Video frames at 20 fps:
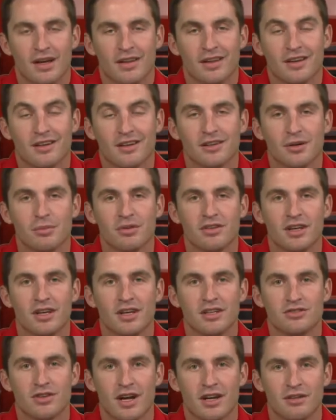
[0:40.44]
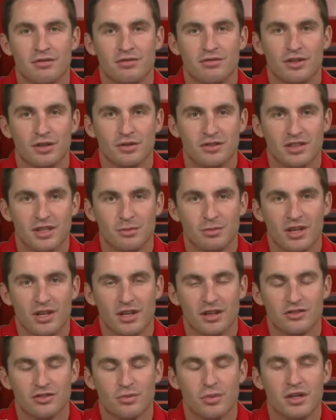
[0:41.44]
The Columbus State track and field teams
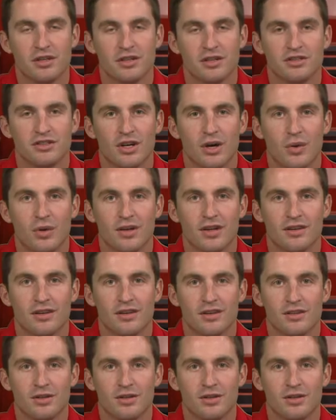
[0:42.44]
had a tremendous showing in the